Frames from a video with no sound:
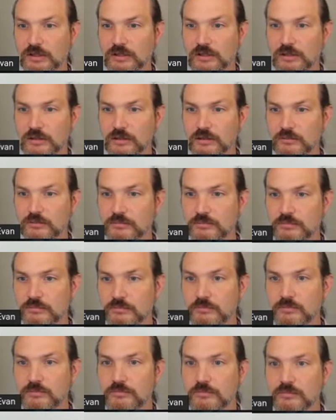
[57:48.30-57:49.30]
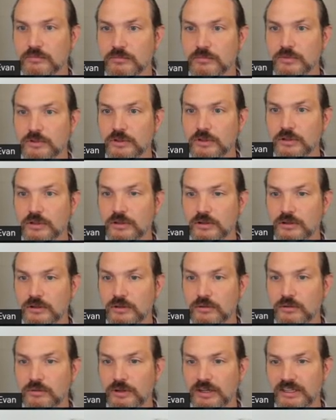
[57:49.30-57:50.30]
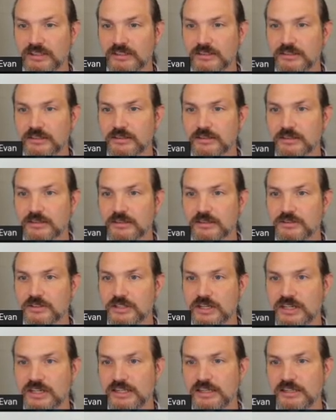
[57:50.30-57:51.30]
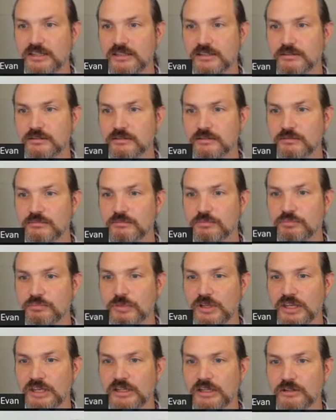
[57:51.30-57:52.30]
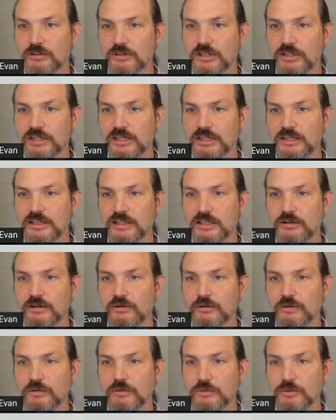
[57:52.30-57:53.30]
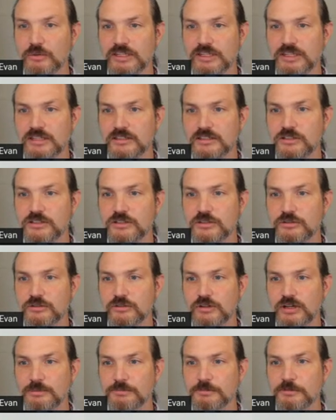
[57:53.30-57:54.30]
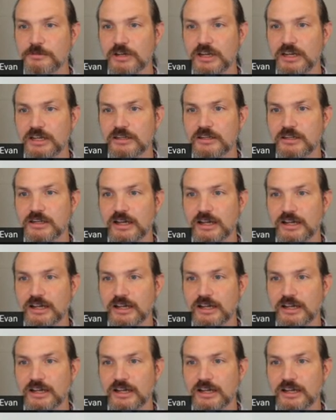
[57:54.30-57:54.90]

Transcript: Um, wait, you said he included yeah. in there, or we so, need to upgrade